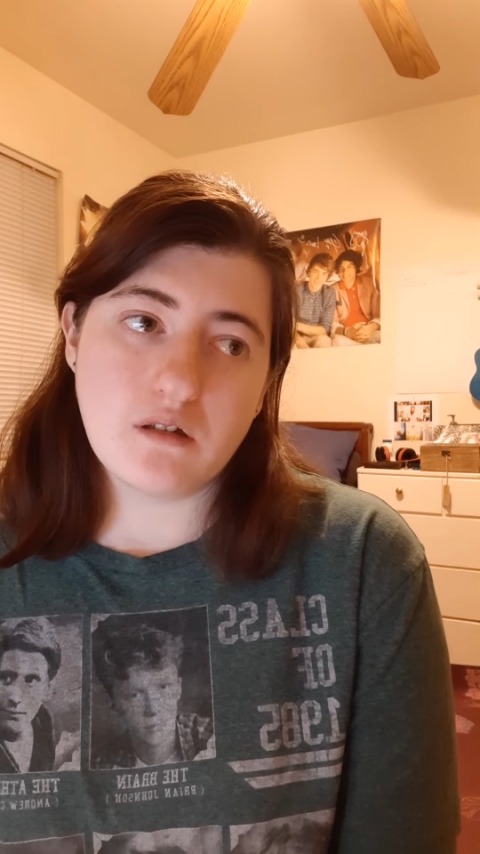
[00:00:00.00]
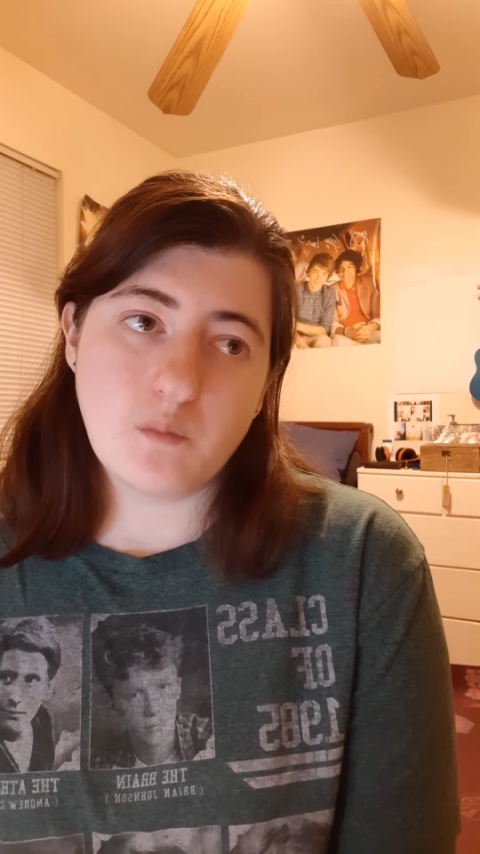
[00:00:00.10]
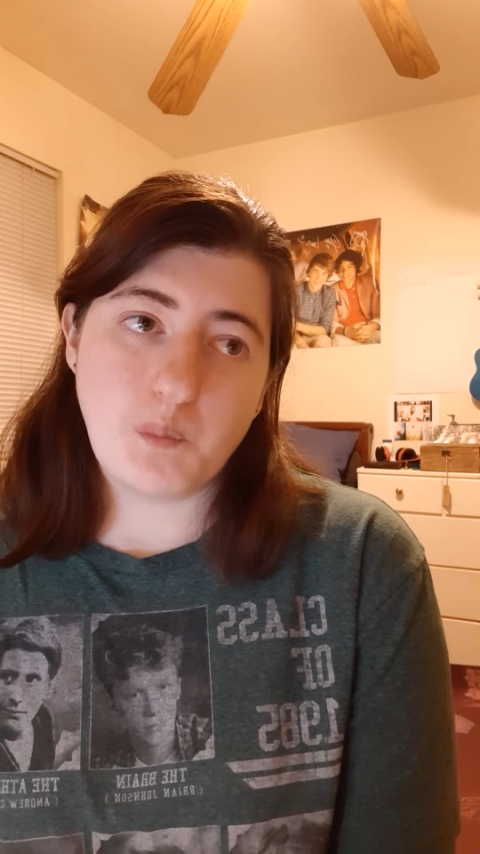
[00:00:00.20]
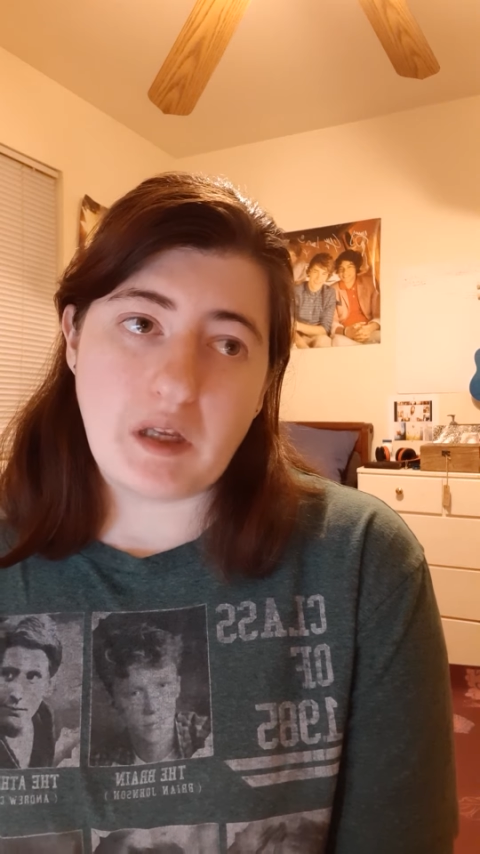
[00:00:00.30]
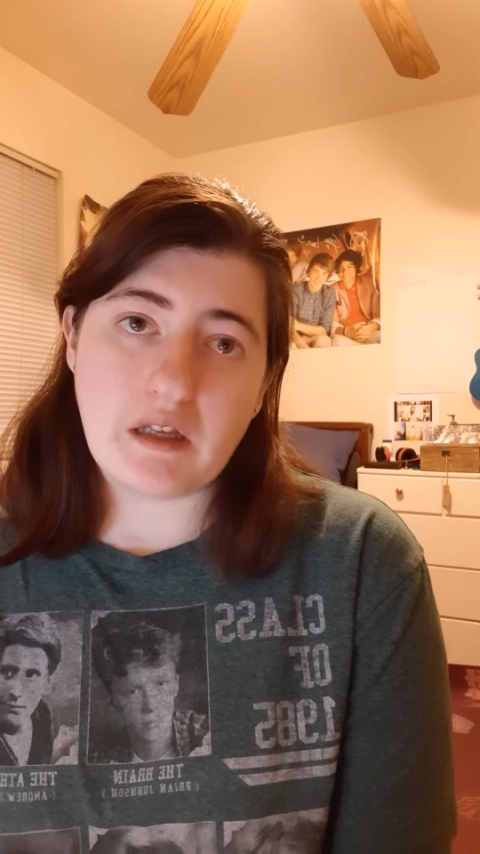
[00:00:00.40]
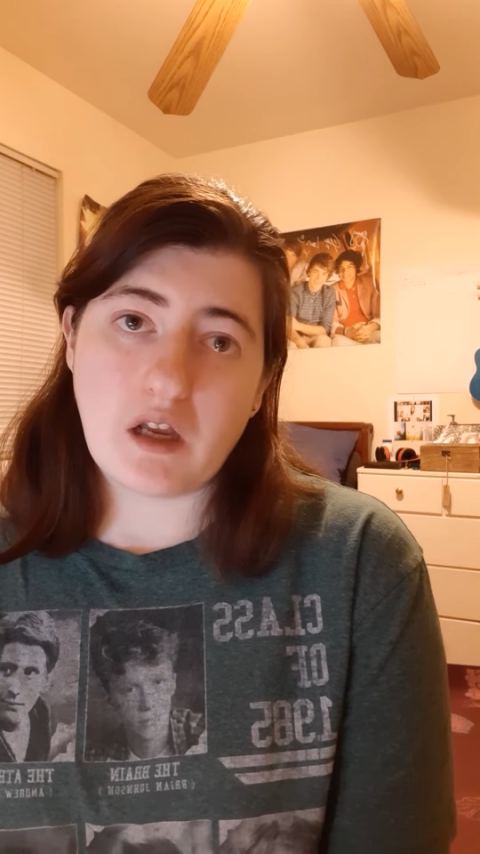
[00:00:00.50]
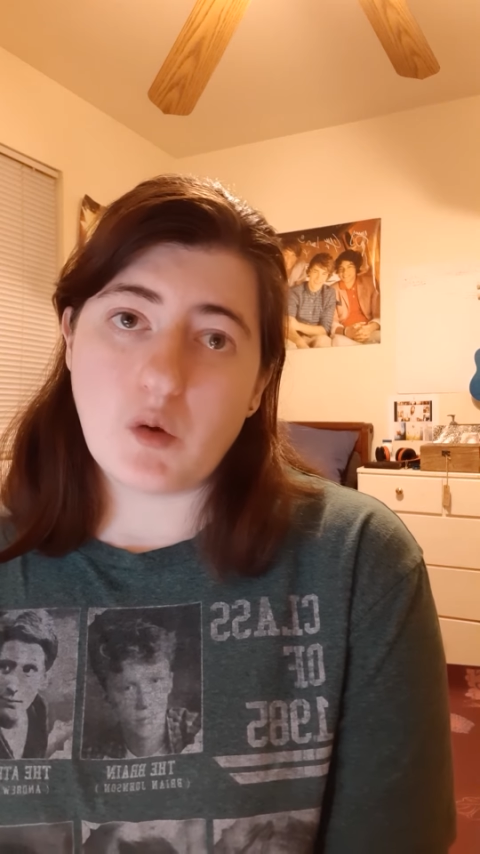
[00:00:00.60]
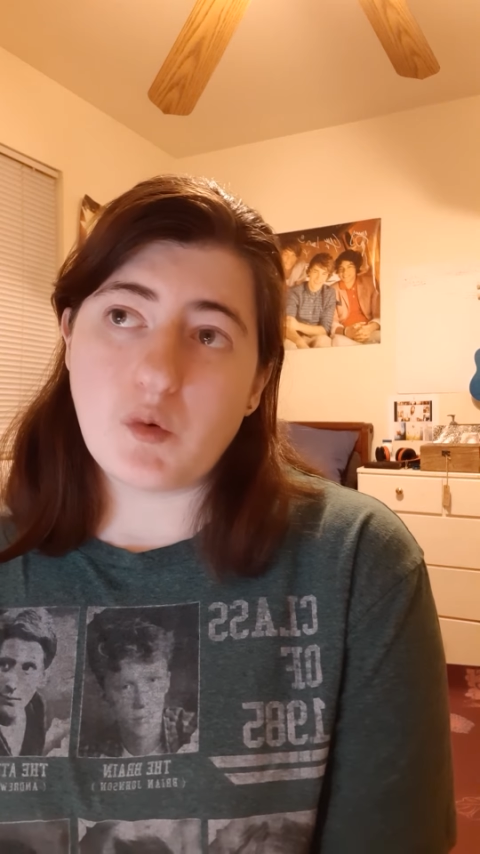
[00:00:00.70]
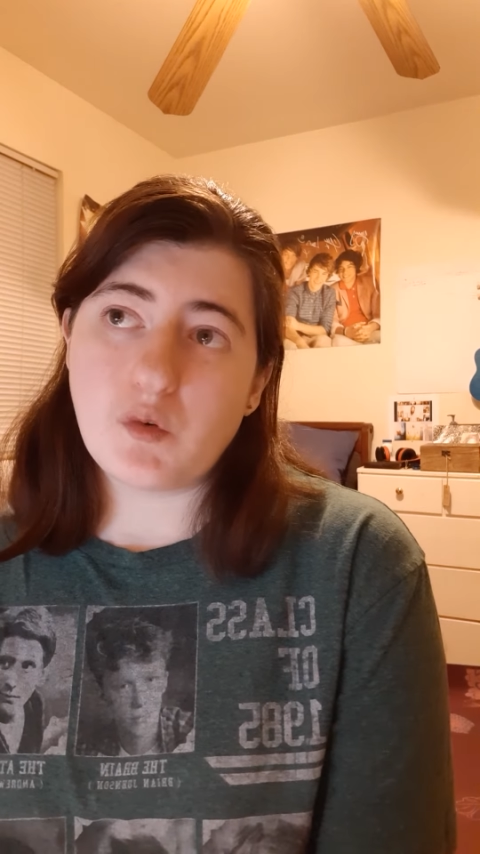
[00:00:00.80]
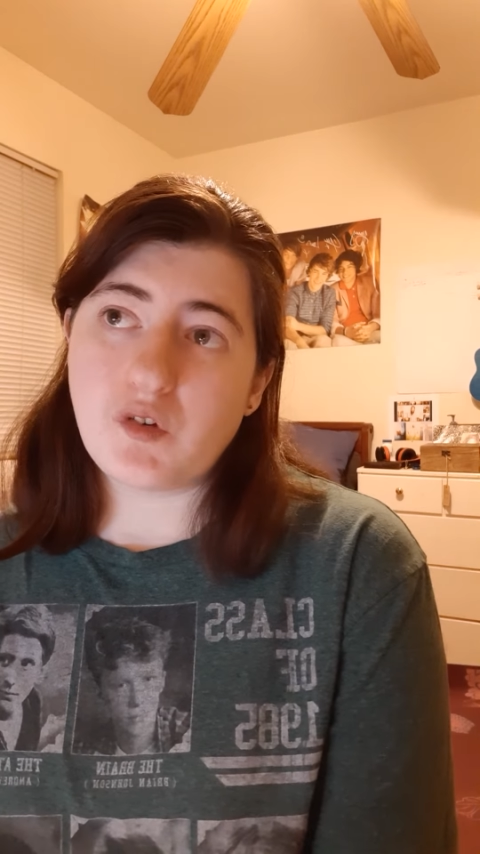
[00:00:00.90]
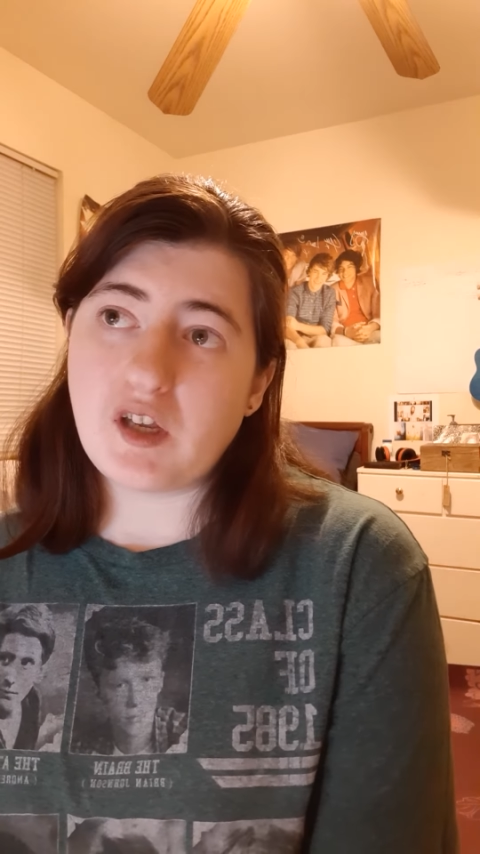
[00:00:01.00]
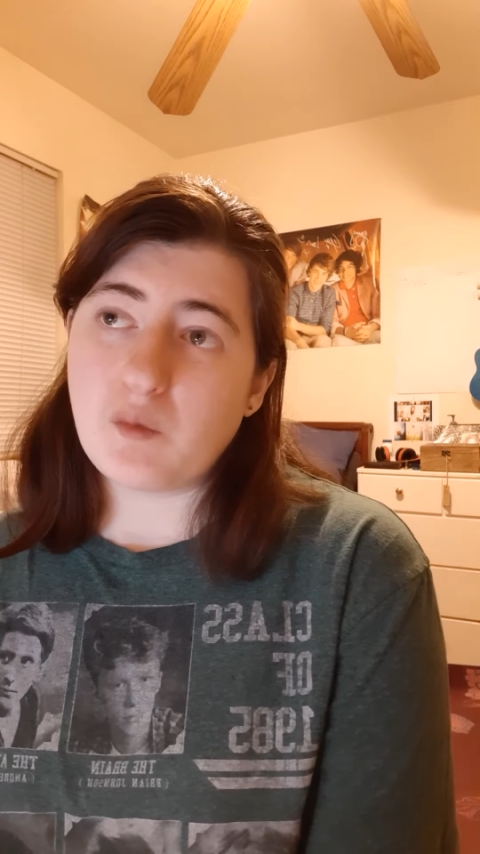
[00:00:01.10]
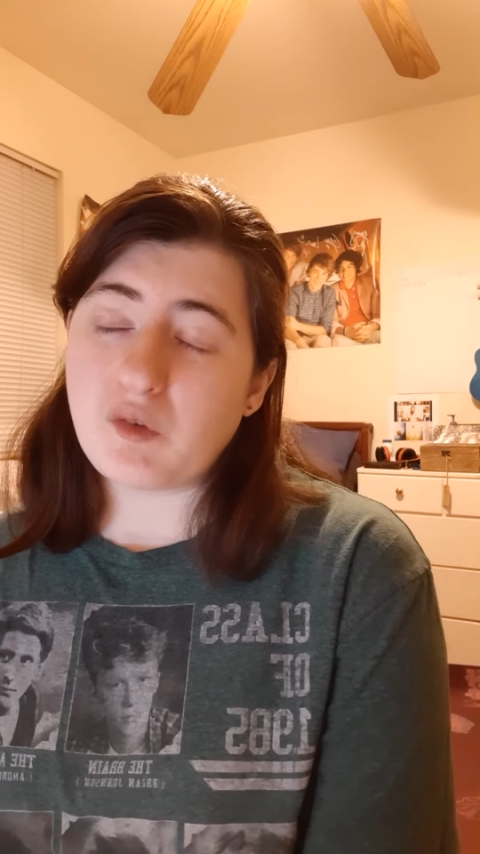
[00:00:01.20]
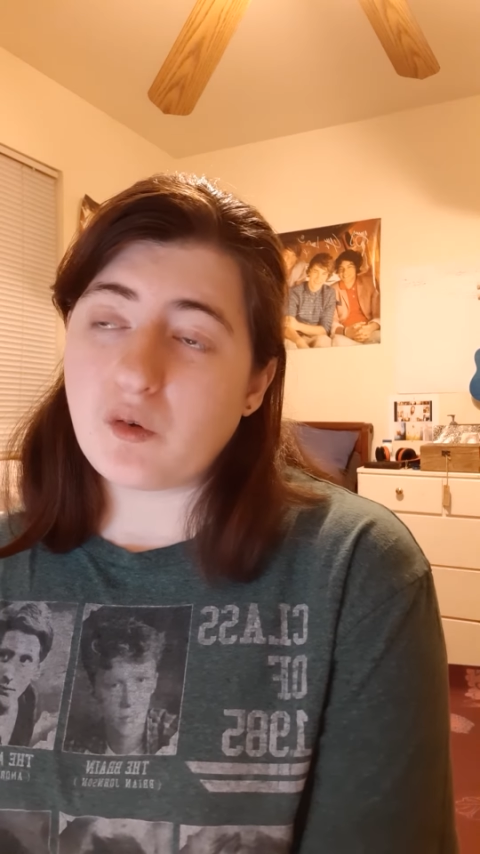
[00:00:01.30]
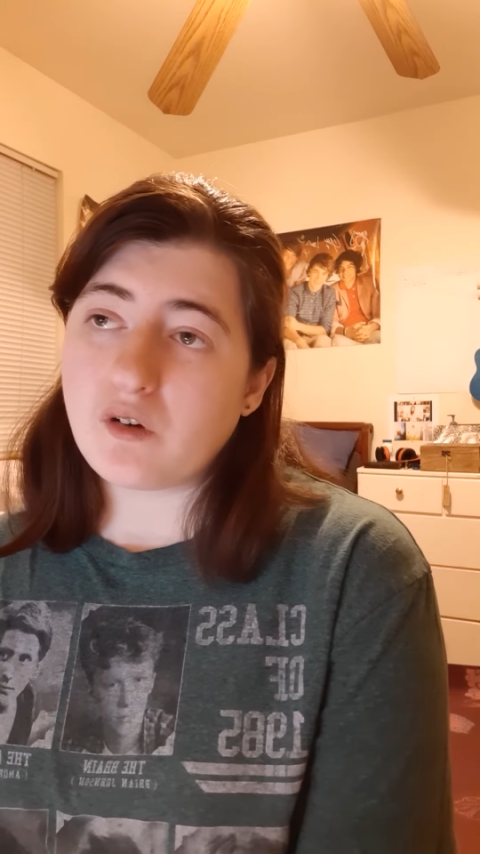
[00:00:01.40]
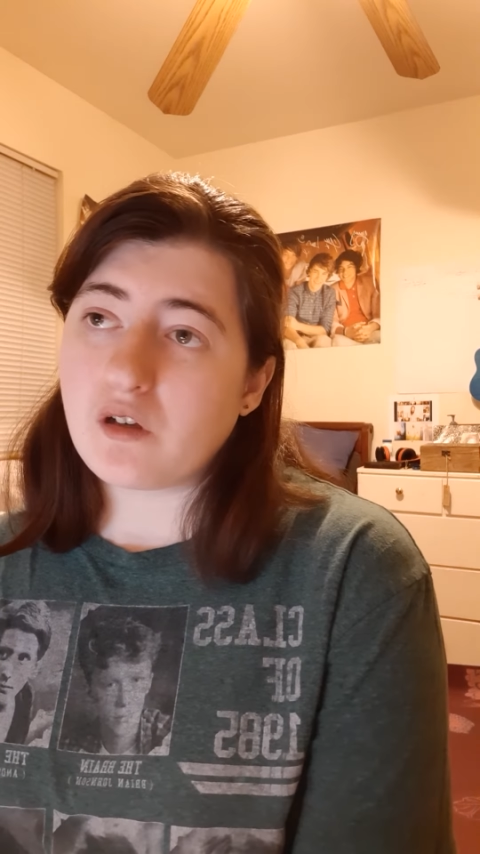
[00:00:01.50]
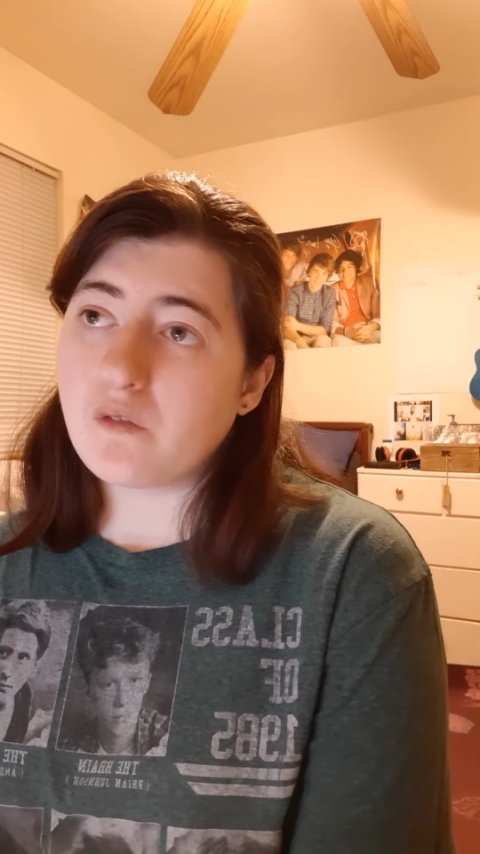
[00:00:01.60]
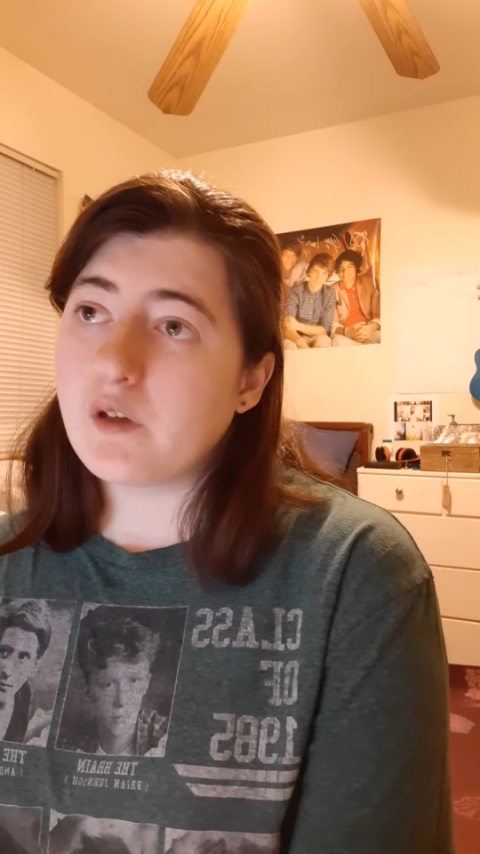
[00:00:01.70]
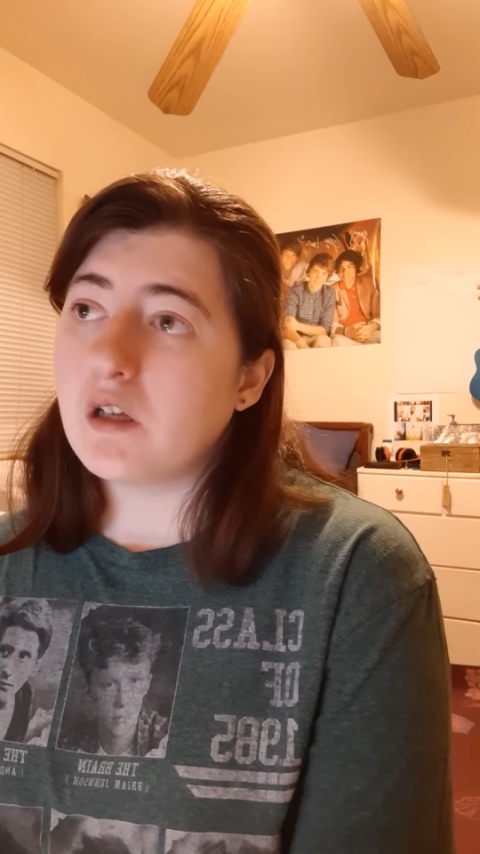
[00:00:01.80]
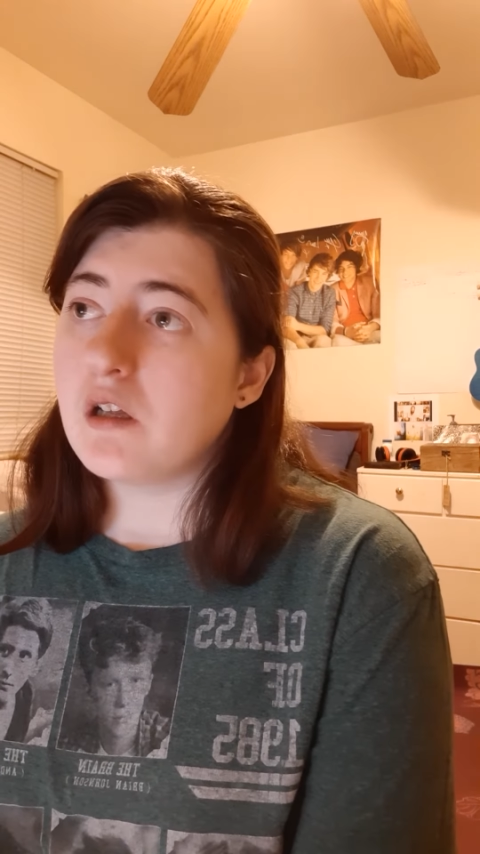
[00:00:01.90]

main character's name, sort of.